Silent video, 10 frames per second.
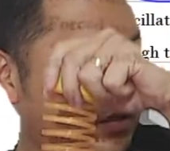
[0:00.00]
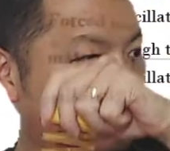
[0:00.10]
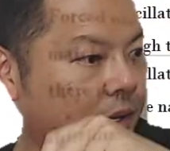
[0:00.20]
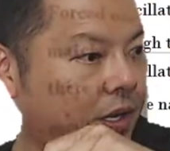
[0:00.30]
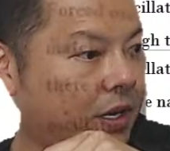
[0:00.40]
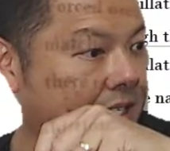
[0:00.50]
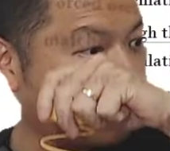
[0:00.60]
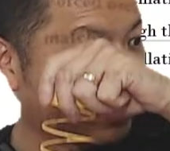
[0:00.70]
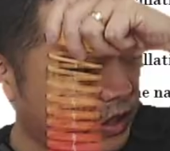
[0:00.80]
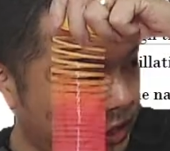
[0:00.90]
because there's a
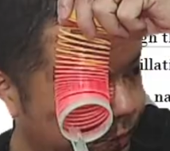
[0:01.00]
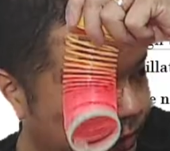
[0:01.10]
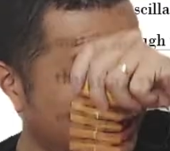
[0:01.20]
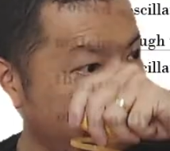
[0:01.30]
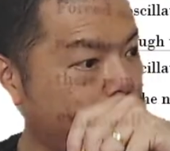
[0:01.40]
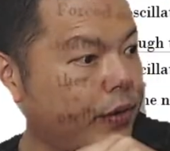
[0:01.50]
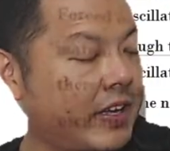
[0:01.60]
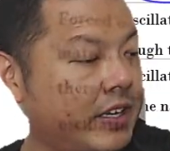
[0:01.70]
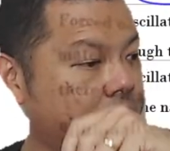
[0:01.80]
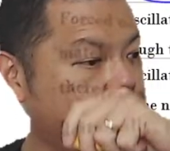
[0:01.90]
continuous input of
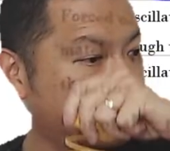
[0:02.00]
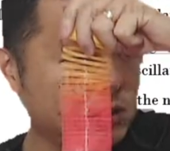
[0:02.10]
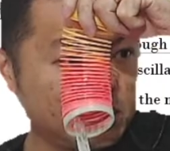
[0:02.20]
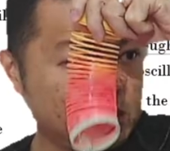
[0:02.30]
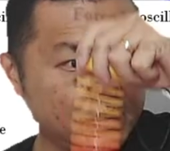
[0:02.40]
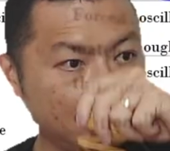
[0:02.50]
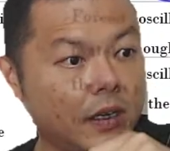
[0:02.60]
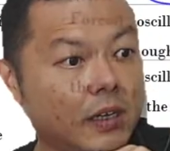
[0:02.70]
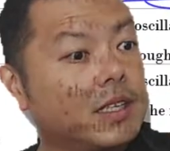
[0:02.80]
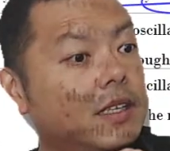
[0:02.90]
energy. You
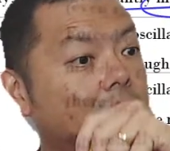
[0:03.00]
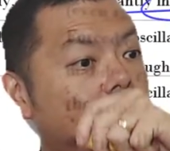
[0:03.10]
understand this?